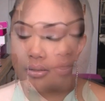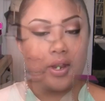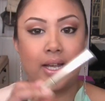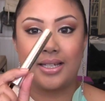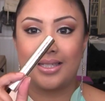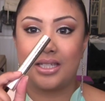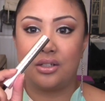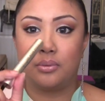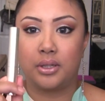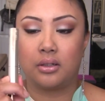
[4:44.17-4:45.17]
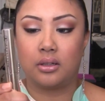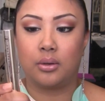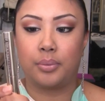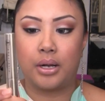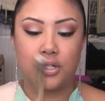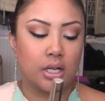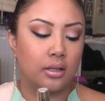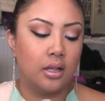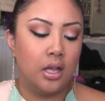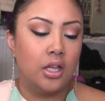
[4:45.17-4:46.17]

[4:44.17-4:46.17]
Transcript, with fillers: And then I seal with the clear brow gel.